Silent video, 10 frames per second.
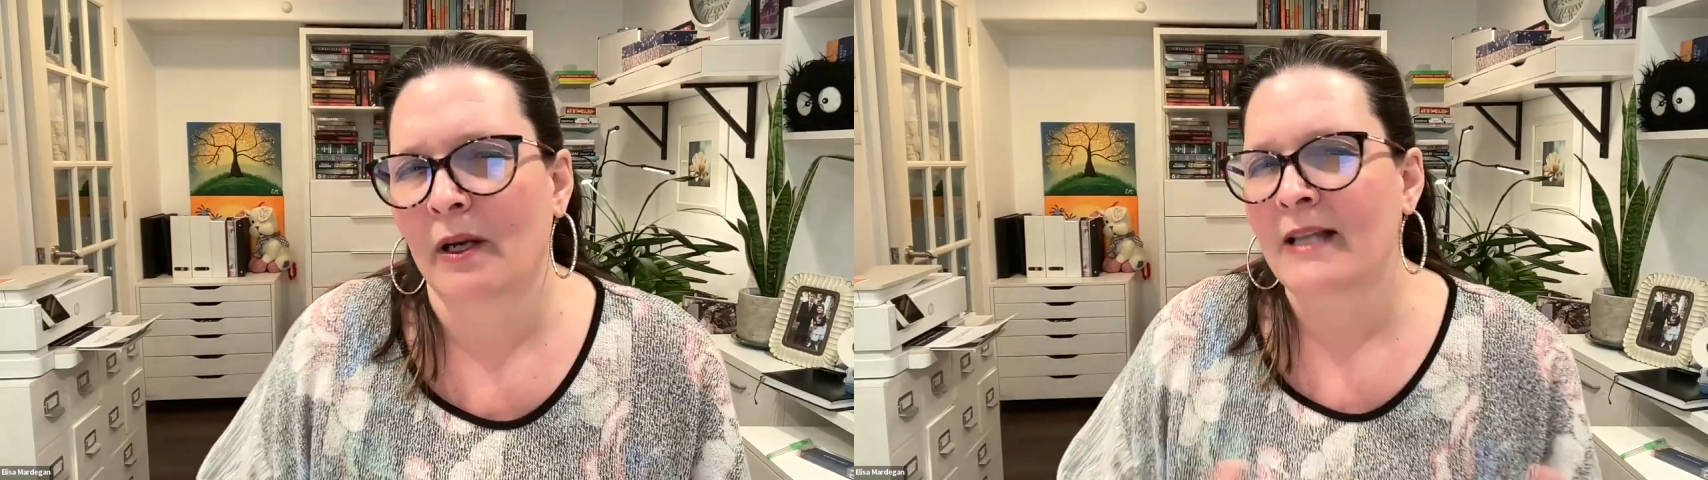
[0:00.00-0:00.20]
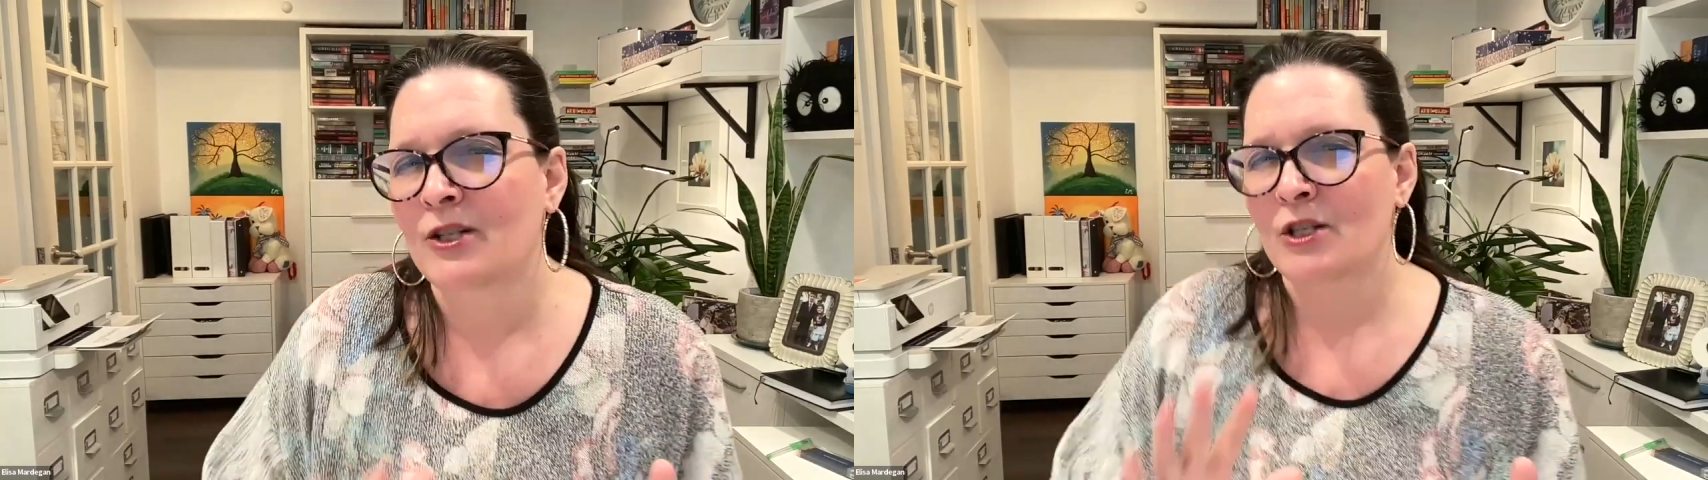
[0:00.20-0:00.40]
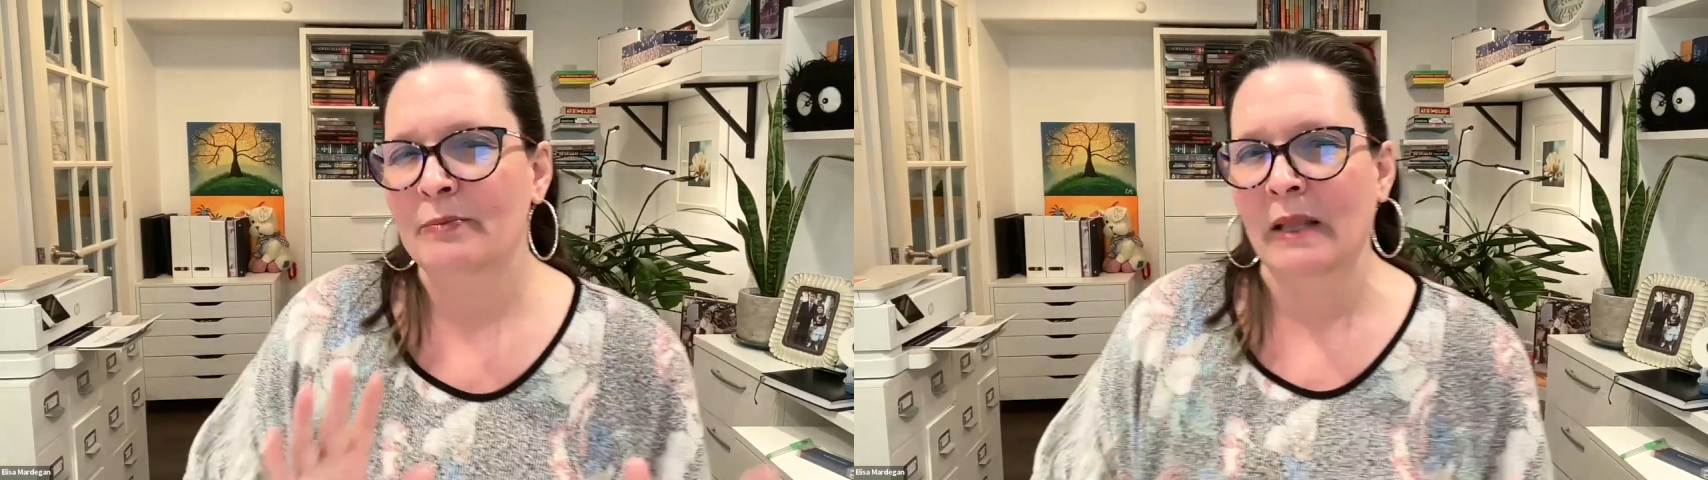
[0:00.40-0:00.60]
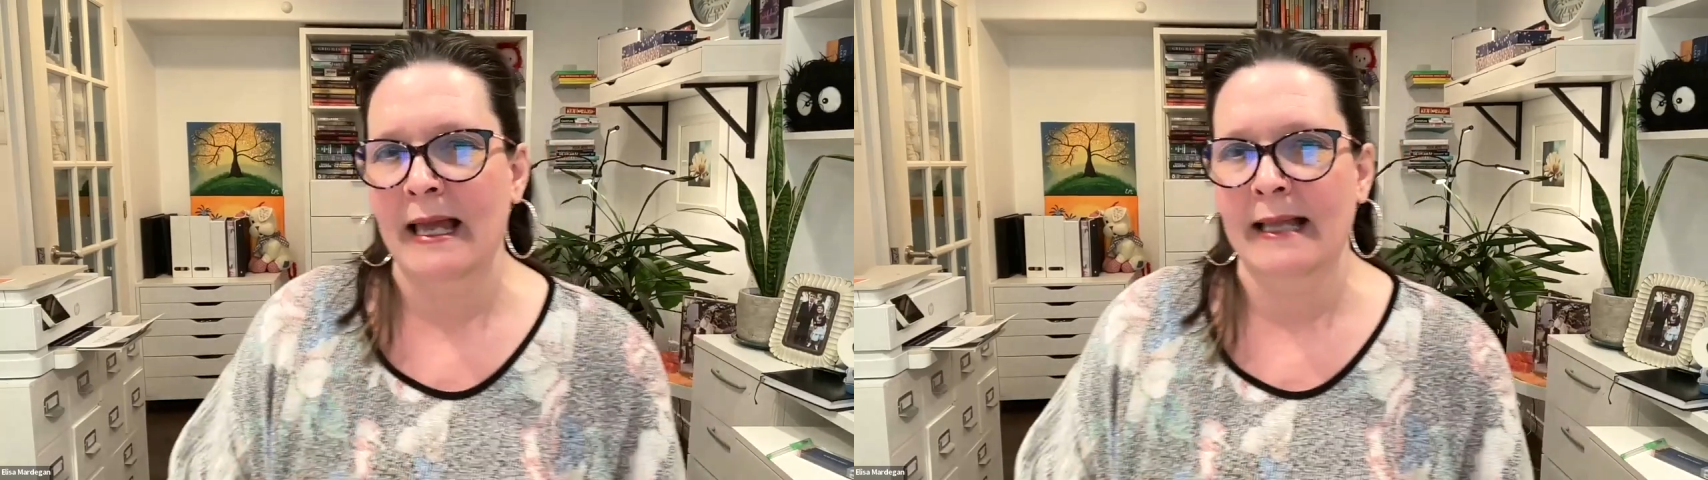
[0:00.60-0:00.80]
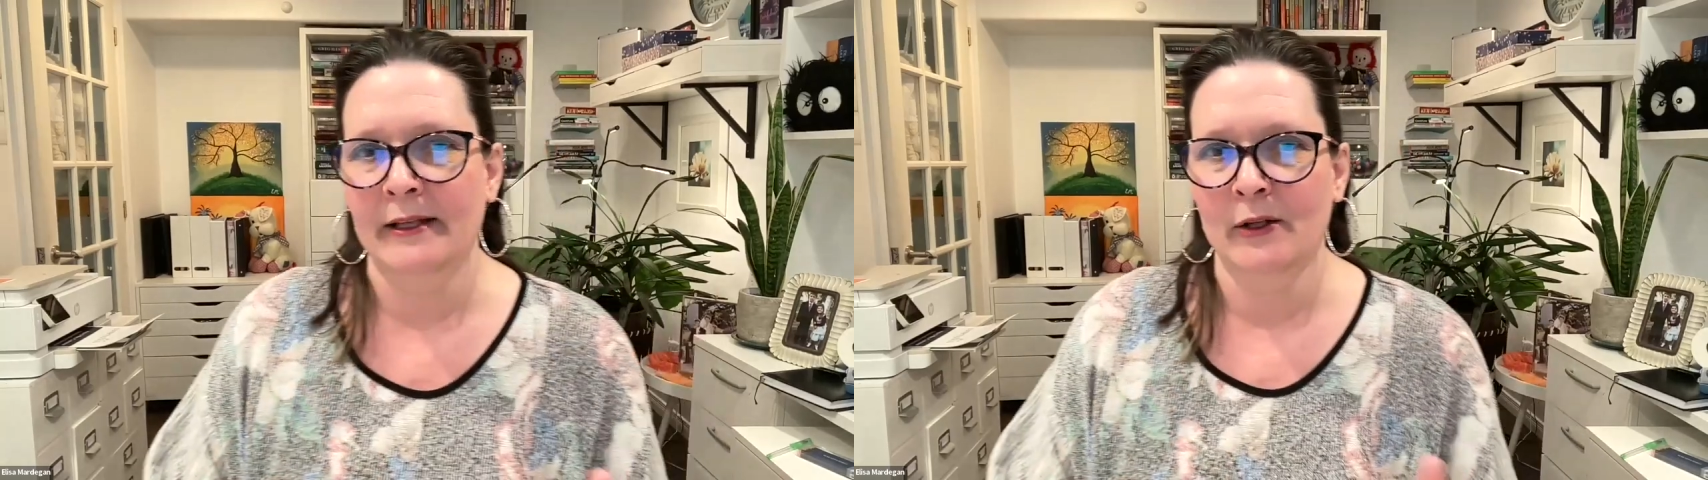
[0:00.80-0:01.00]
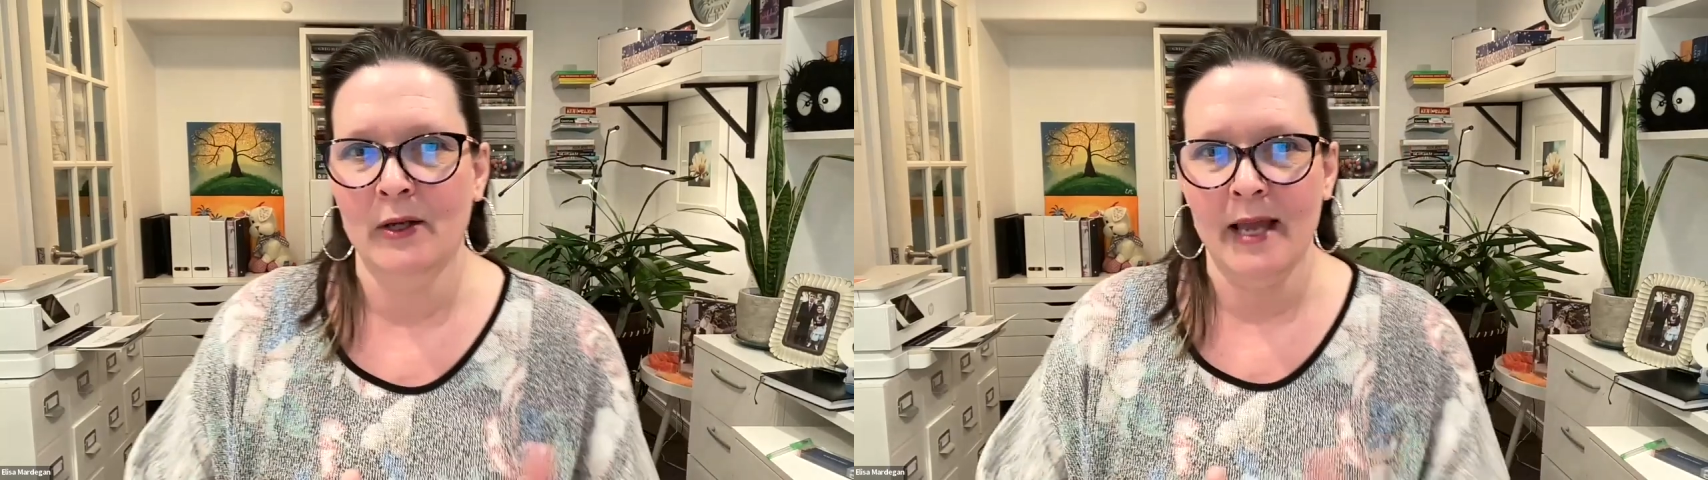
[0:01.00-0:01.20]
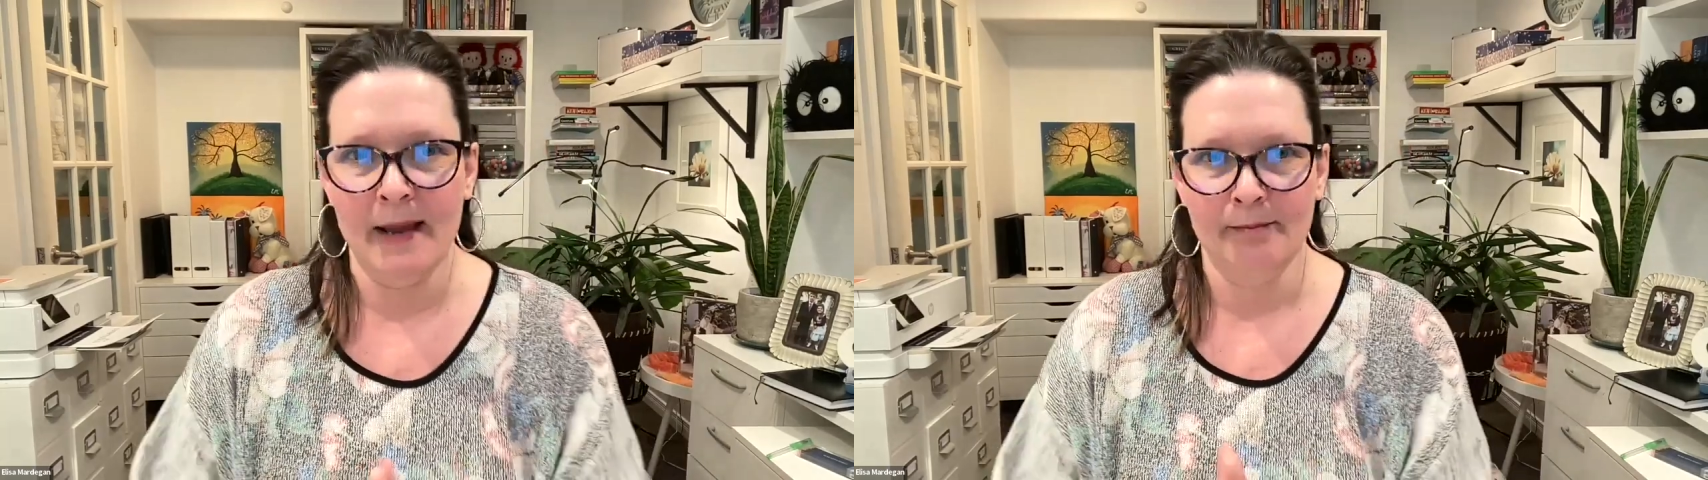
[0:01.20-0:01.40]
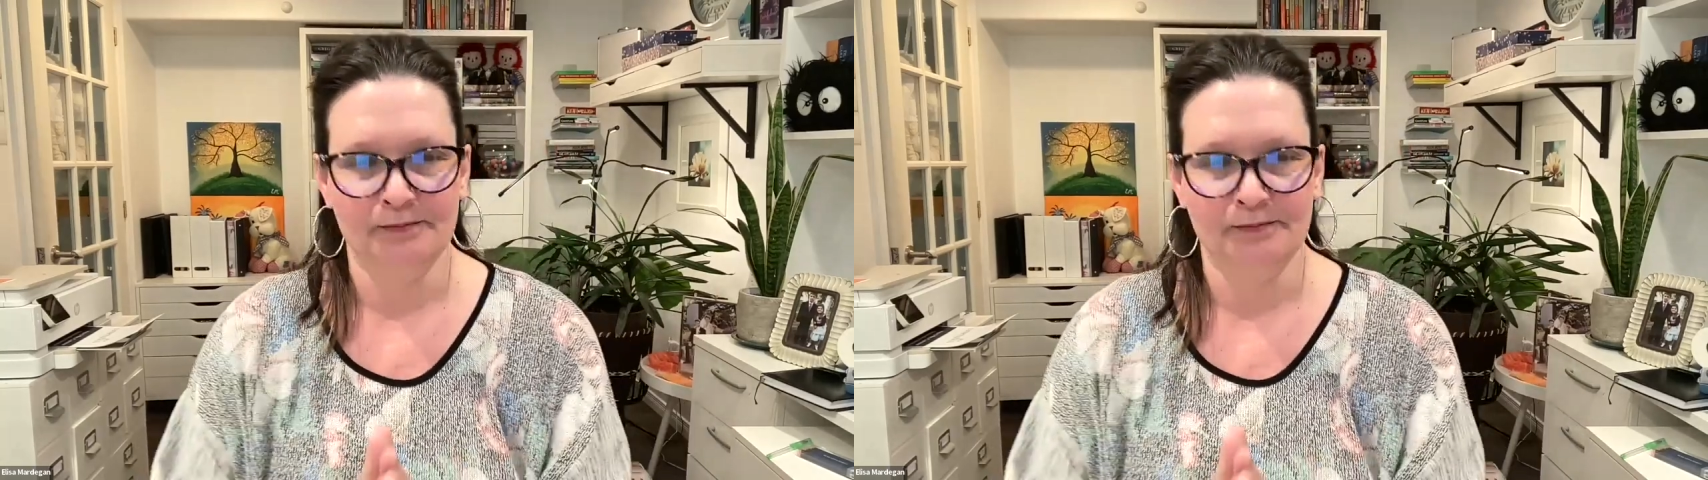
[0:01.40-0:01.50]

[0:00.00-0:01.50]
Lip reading: let's just play a little game.